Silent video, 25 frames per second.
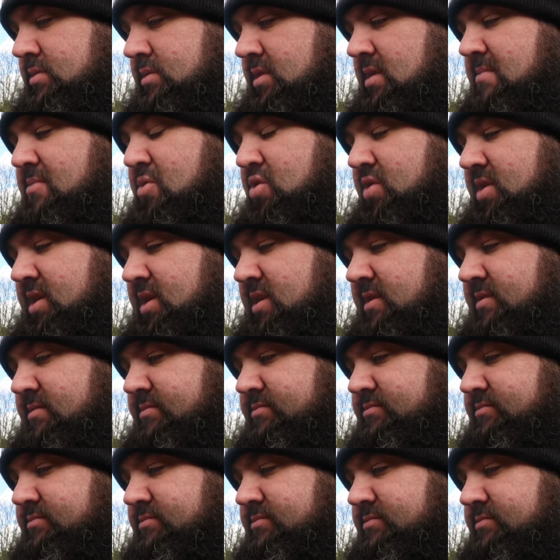Amuna.
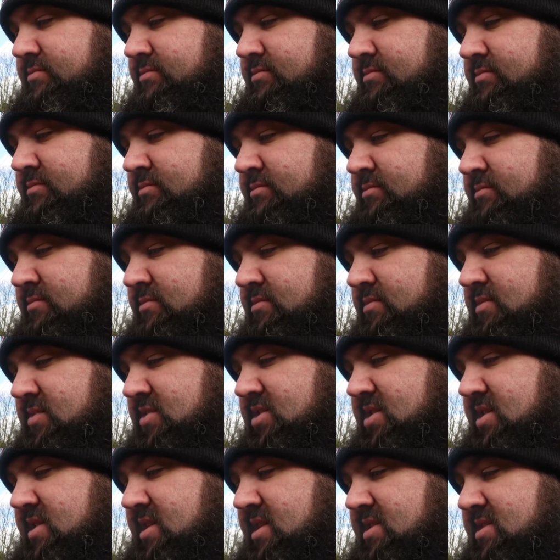
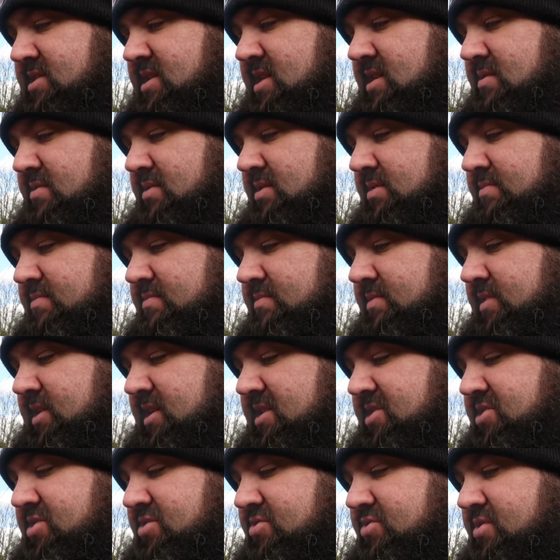So that's now a
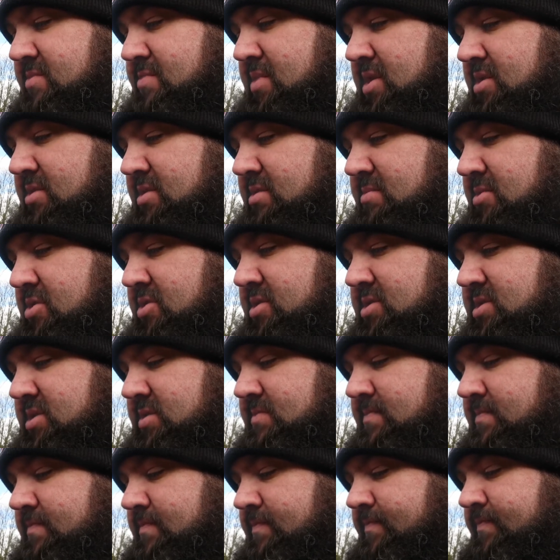legendary Pokemon, is
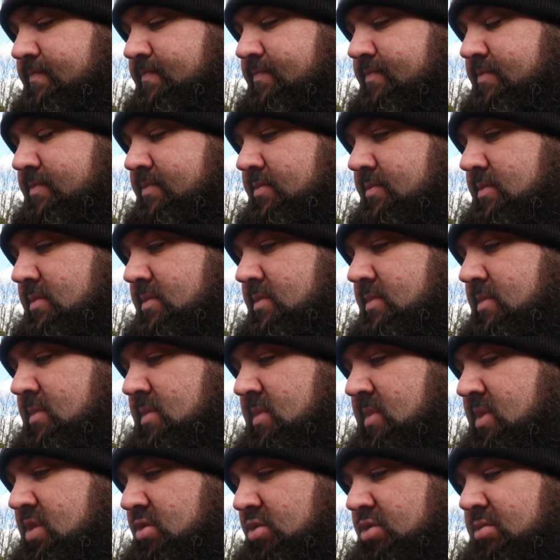
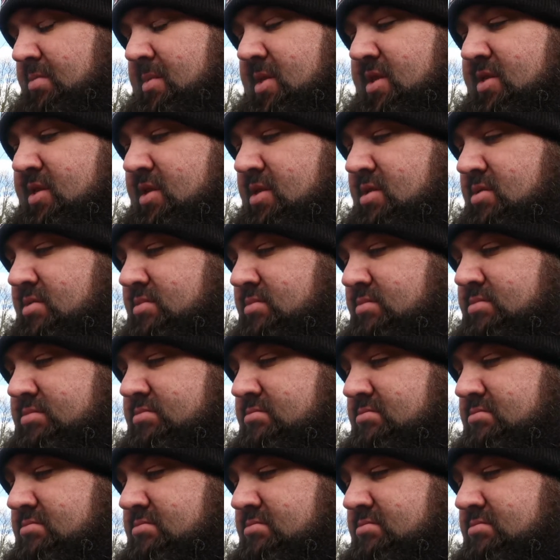it? Or mythical.